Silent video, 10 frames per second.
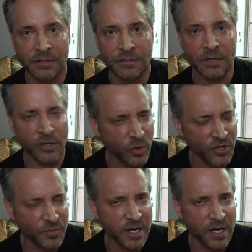Are you with
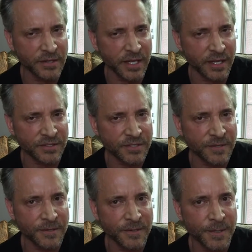me on this?
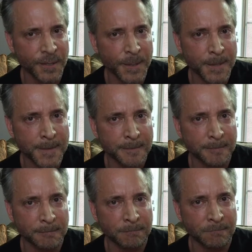
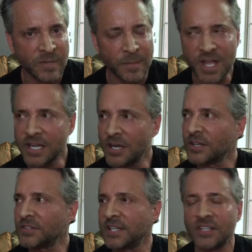I'm not here to
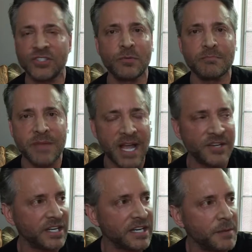teach you
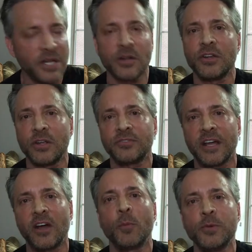magic. I'm here to
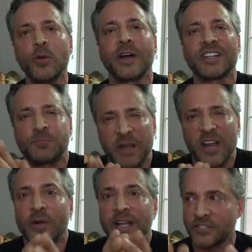help you
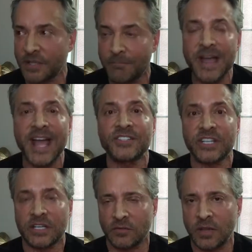experience the magic
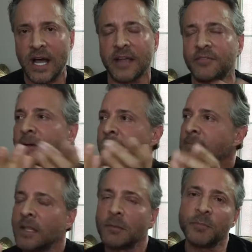of life.
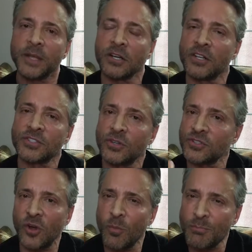Because there's
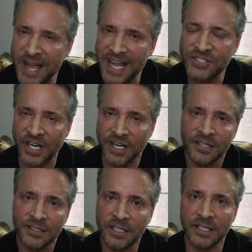no magic
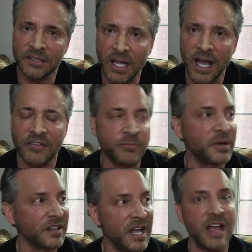in life, but
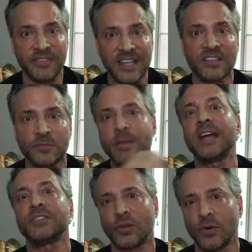life is
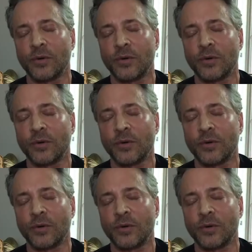magical